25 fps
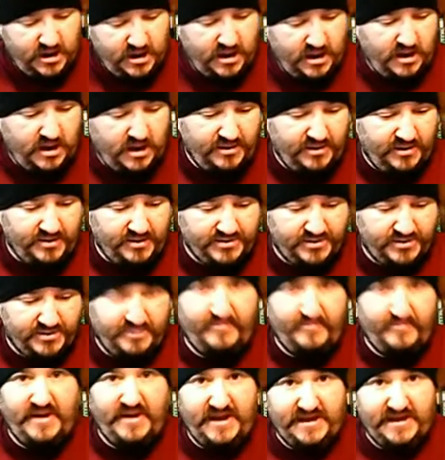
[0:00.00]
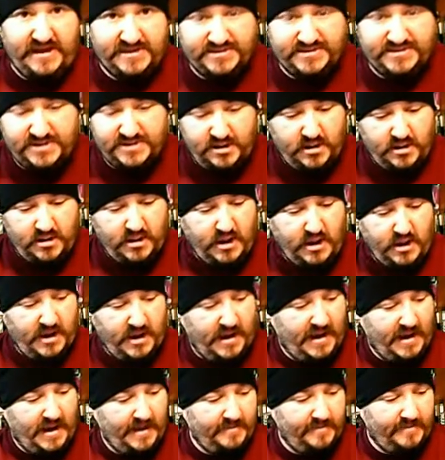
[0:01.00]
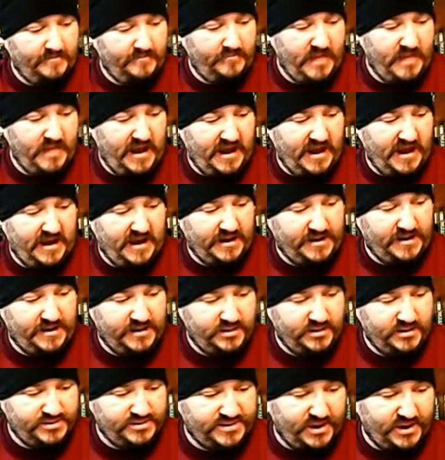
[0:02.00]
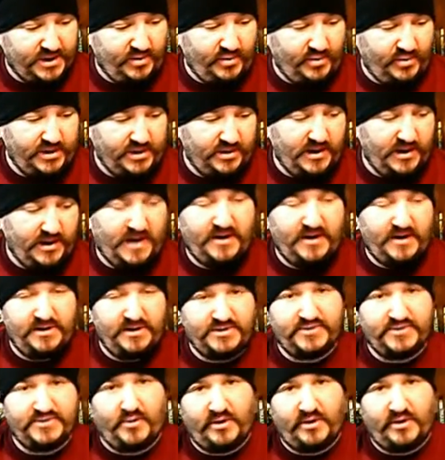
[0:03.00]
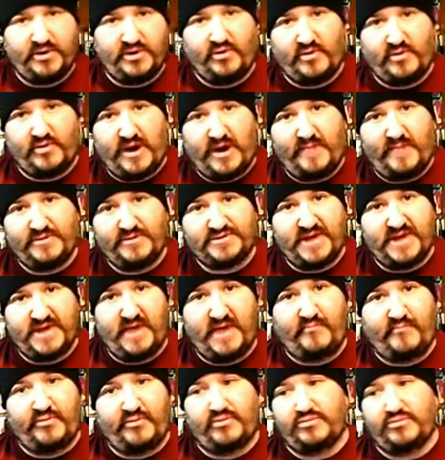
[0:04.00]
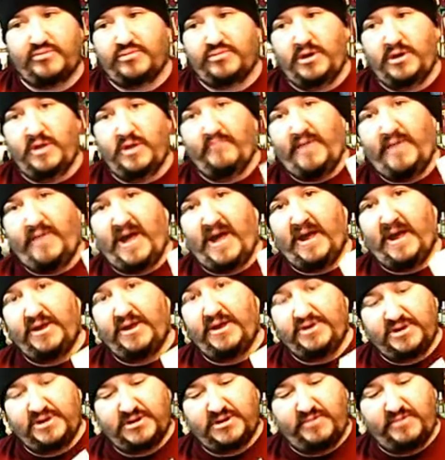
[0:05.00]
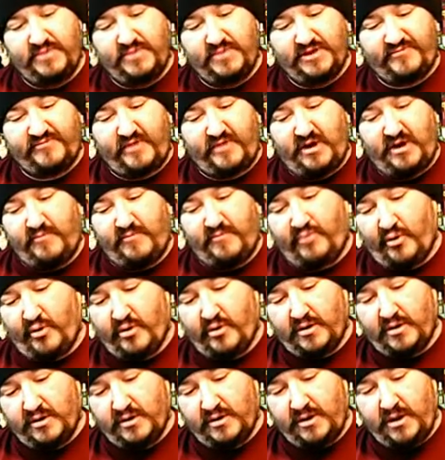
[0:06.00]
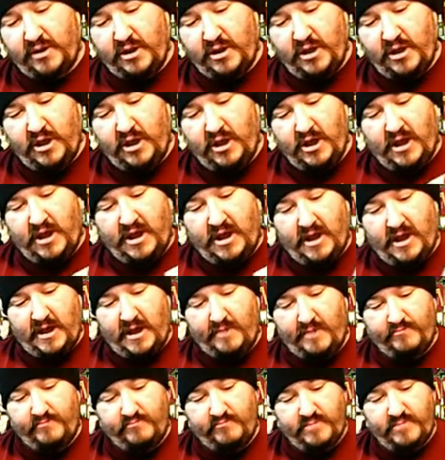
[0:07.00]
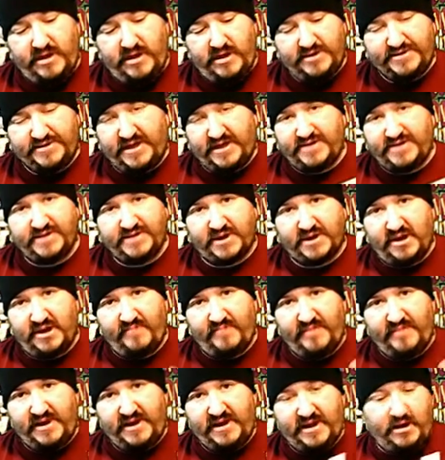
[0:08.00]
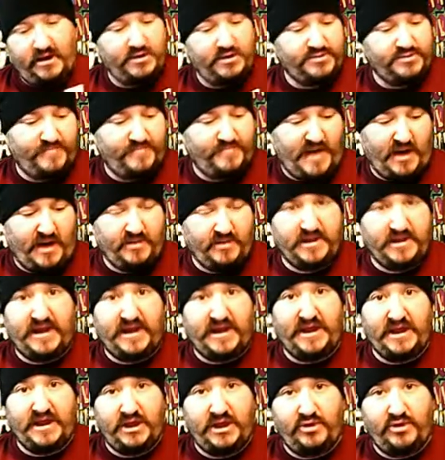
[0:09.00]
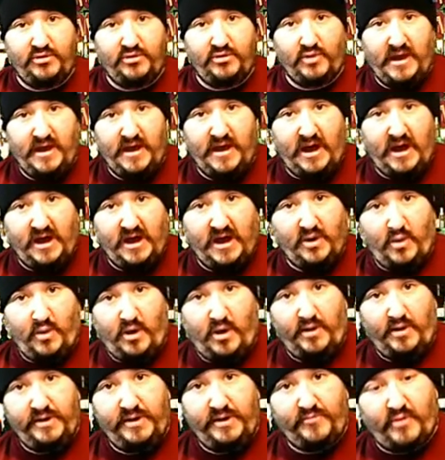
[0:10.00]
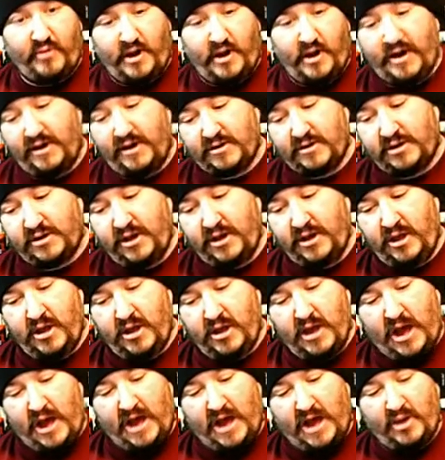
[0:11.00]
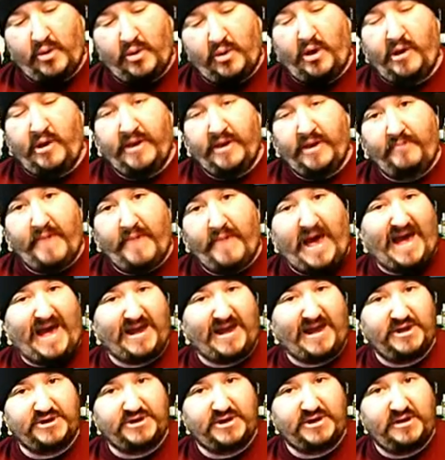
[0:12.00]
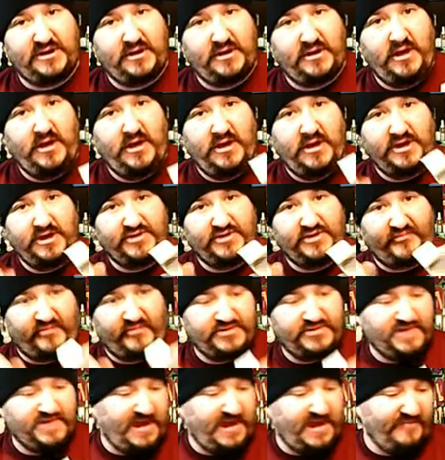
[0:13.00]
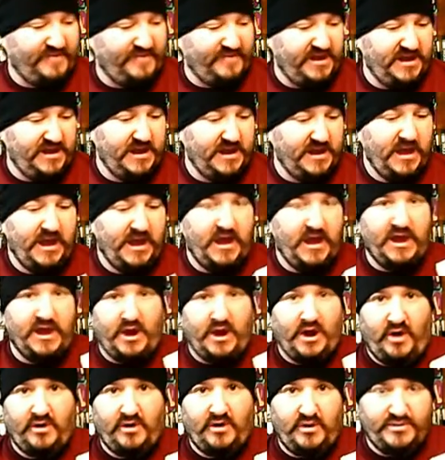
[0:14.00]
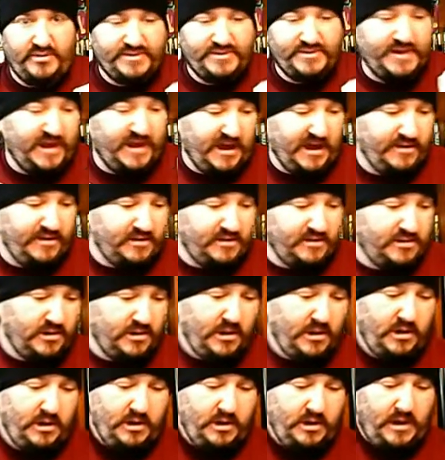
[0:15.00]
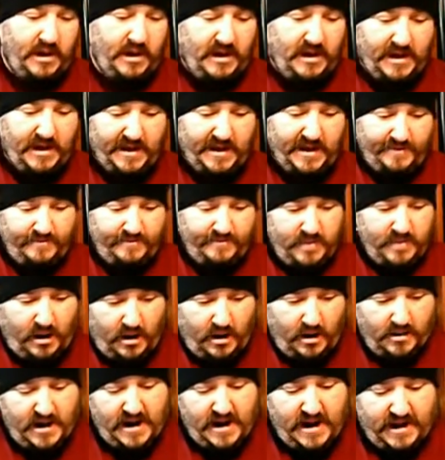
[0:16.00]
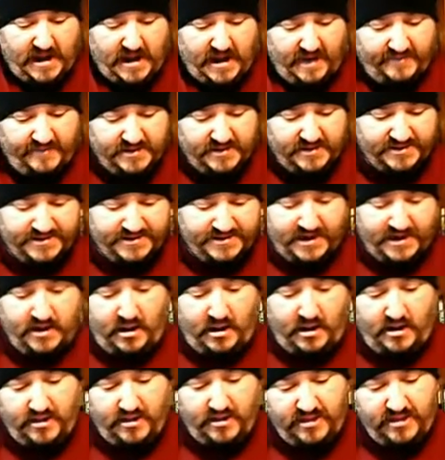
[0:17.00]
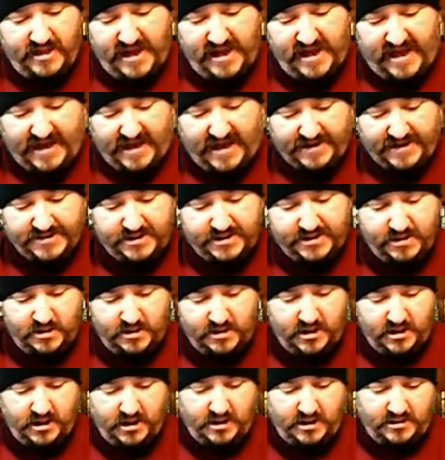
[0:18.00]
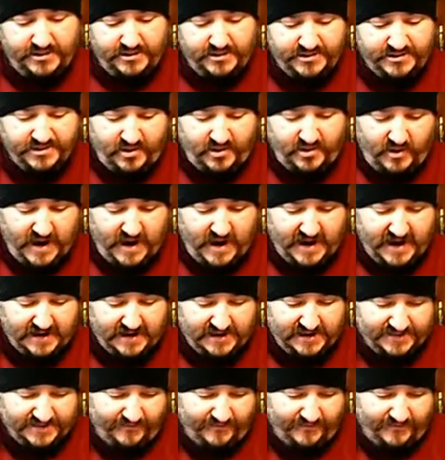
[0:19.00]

Those are the biggies. Um, and so when you're not in the store to go grab a sample, packaging to me is very important. Um, it says the company cares about getting you a high-quality product. High-quality packaging is for safety. It all goes together. Um, all right, having said all of that, let's crack this